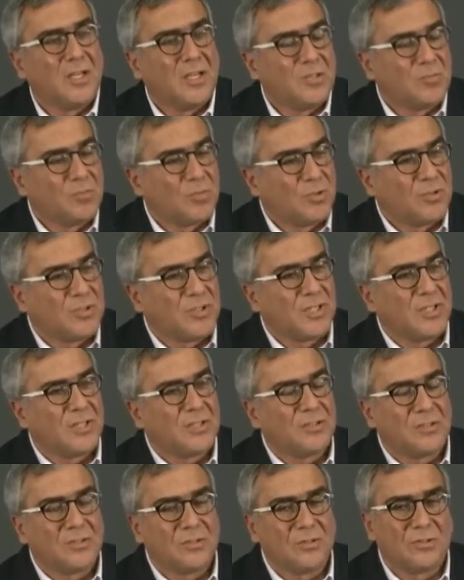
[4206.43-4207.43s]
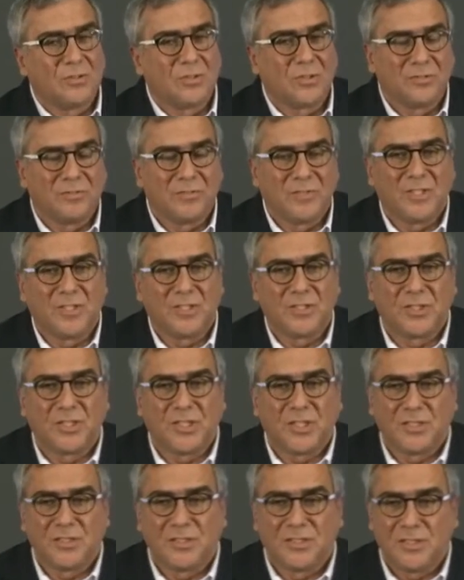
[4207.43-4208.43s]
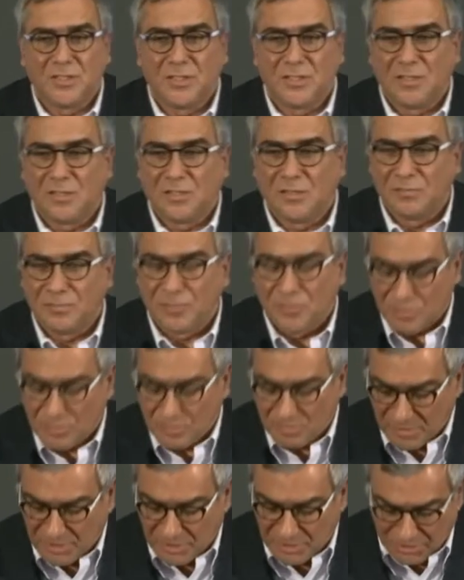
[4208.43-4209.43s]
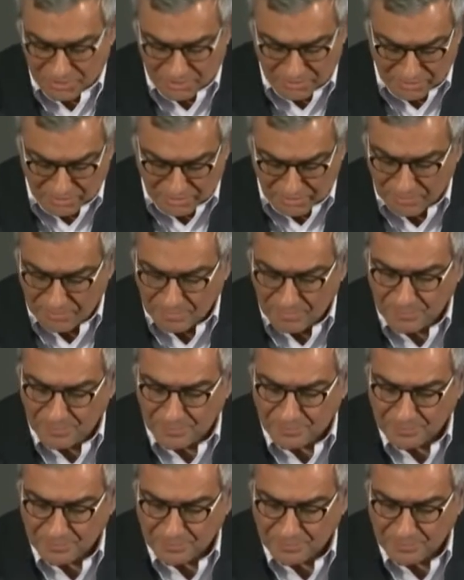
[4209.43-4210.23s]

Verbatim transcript: and protect the confidentiality of patients.